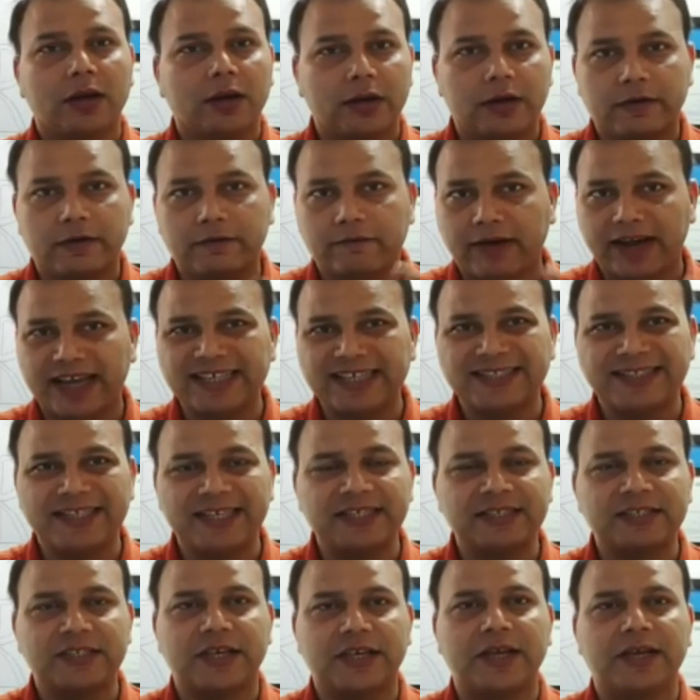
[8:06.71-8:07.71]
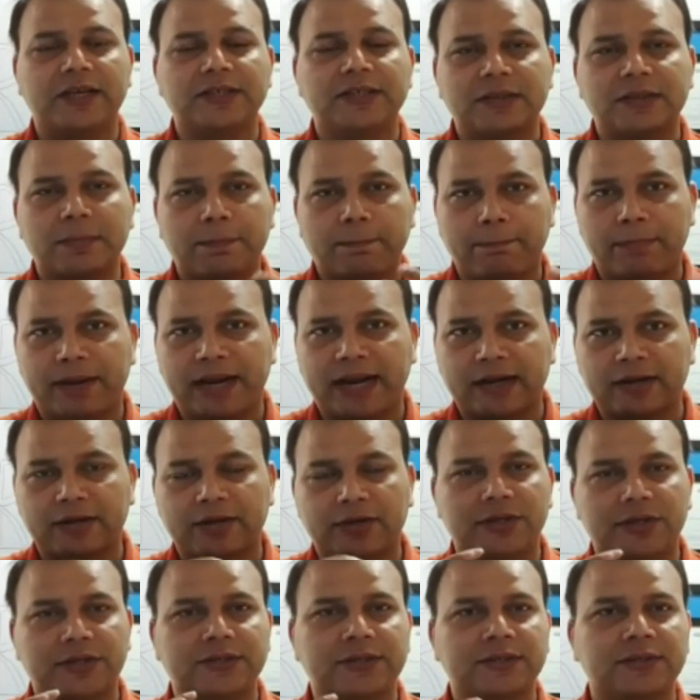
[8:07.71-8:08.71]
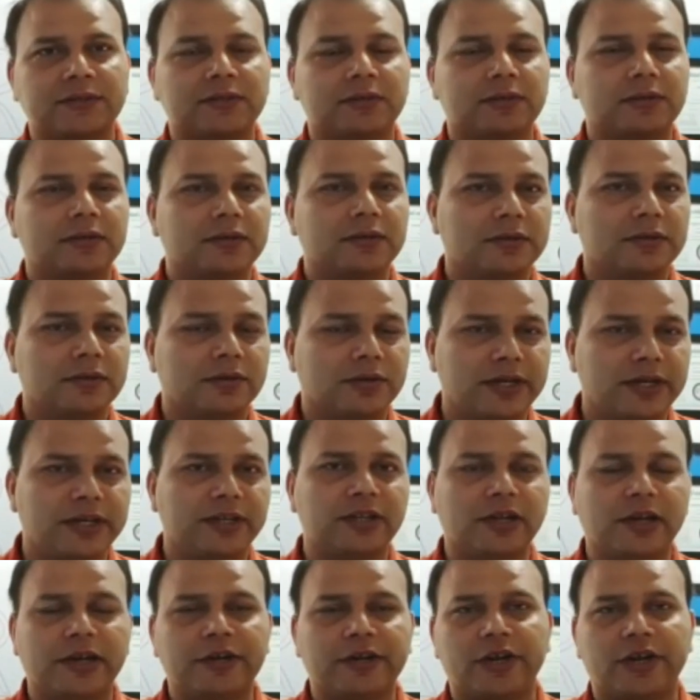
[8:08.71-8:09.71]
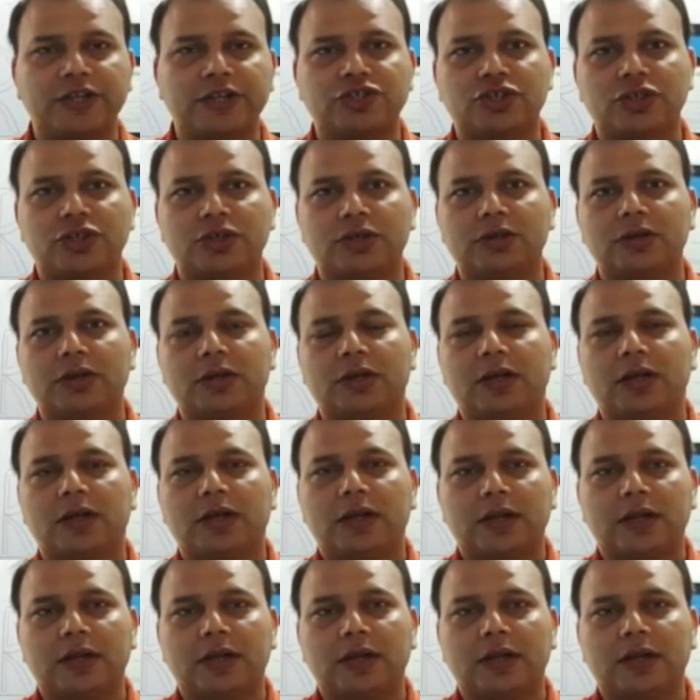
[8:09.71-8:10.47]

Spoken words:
Revise these things, practice, read the literature.